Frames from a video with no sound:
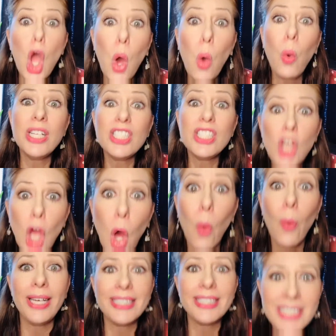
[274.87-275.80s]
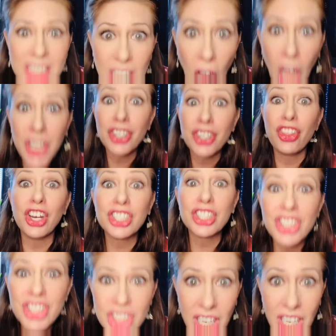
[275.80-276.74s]
one's going to touch their
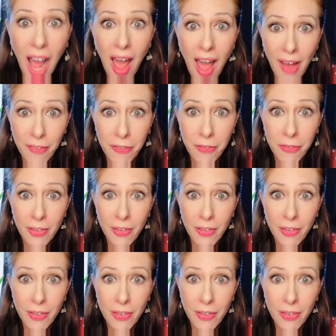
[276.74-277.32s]
stuff.